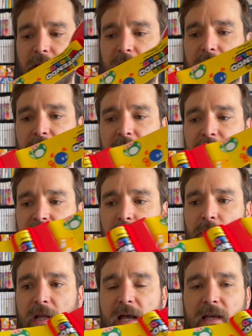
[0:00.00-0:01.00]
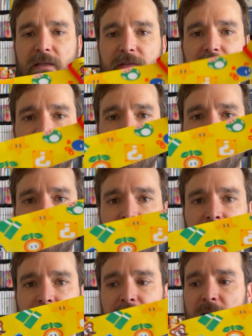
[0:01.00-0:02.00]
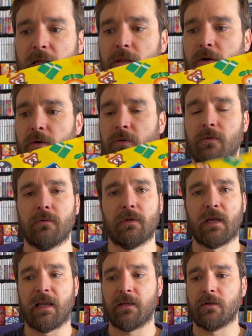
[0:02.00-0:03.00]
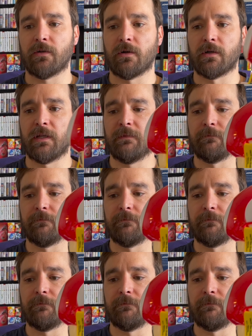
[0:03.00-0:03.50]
And this one has the yellow lanyard on it.